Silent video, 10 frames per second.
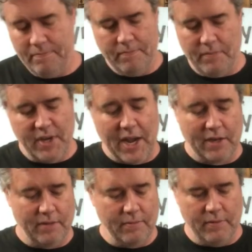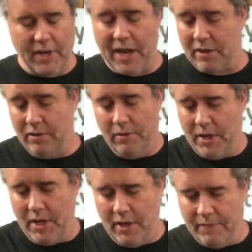not glue
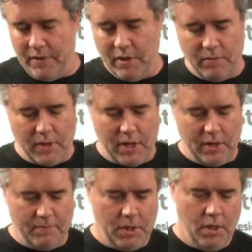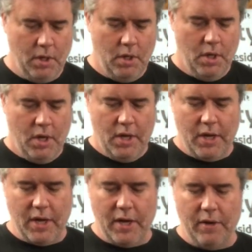any if you don't want
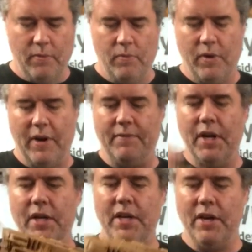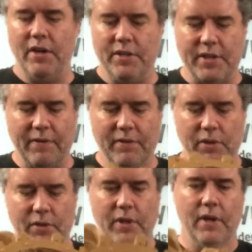them. What I've done here is I've
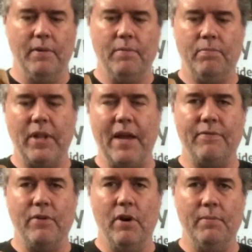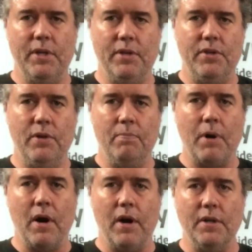glued the platform into two
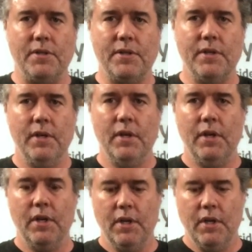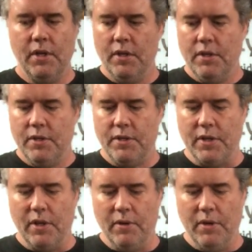parts.
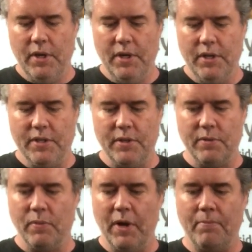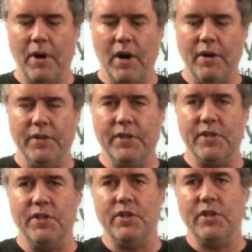So this is one part.
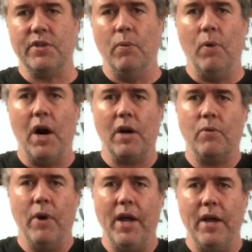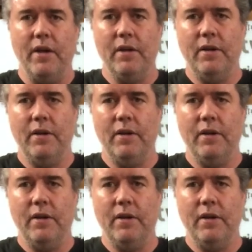This is just a walkway